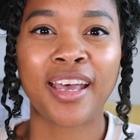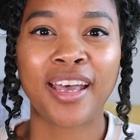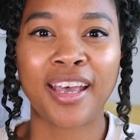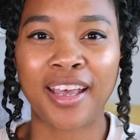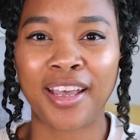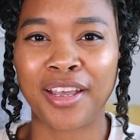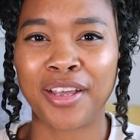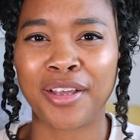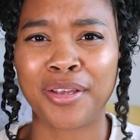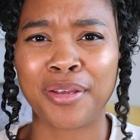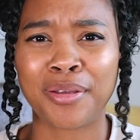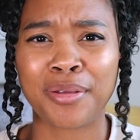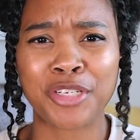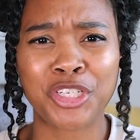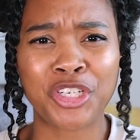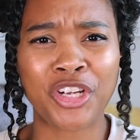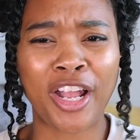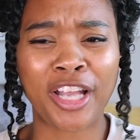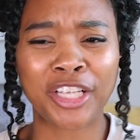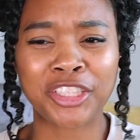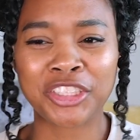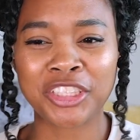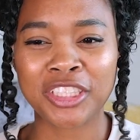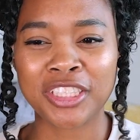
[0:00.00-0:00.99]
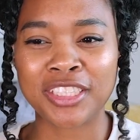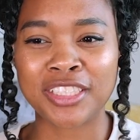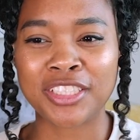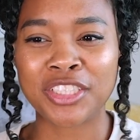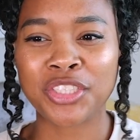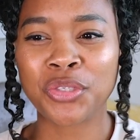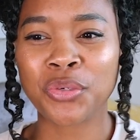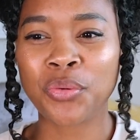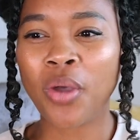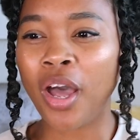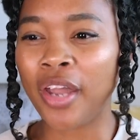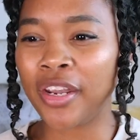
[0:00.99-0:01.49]
uh, attraction
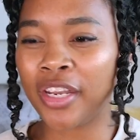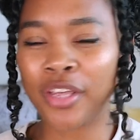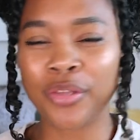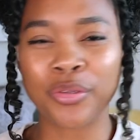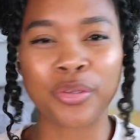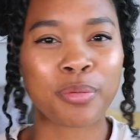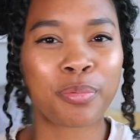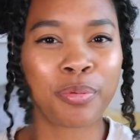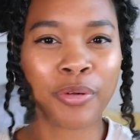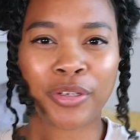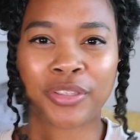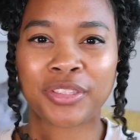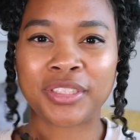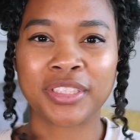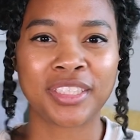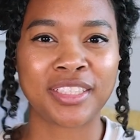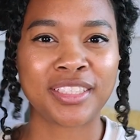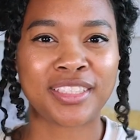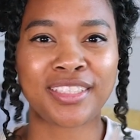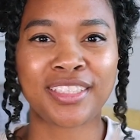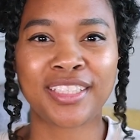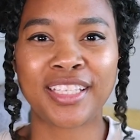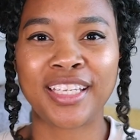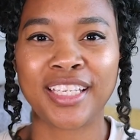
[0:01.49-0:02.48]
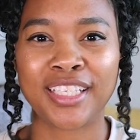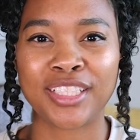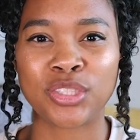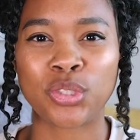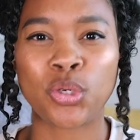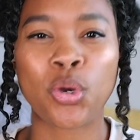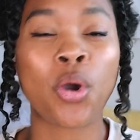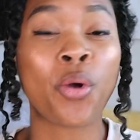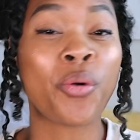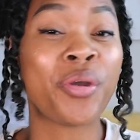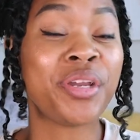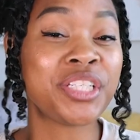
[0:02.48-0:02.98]
to another person is
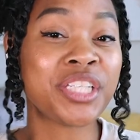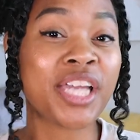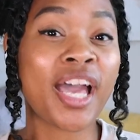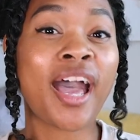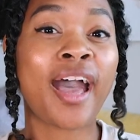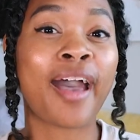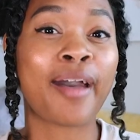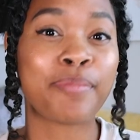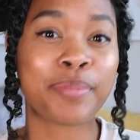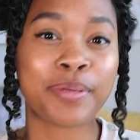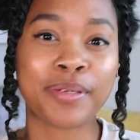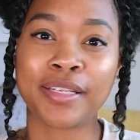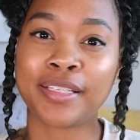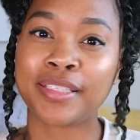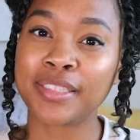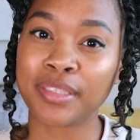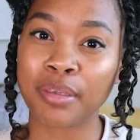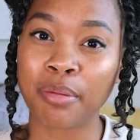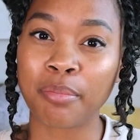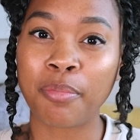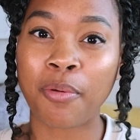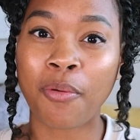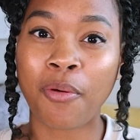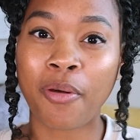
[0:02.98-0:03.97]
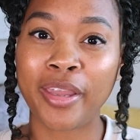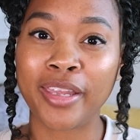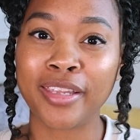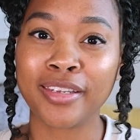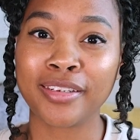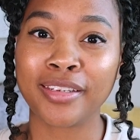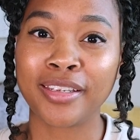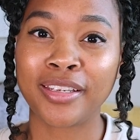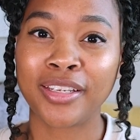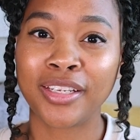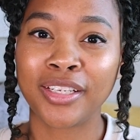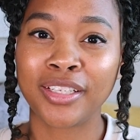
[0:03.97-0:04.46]
going to happen at some point.